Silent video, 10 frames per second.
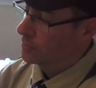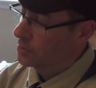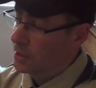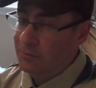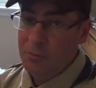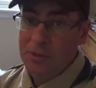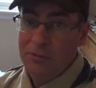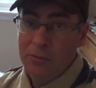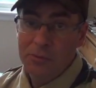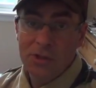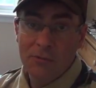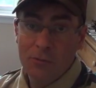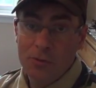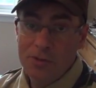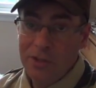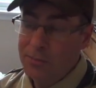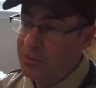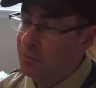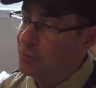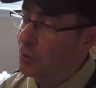saved me from several
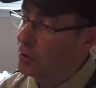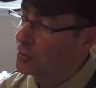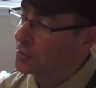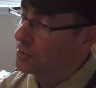slips and falls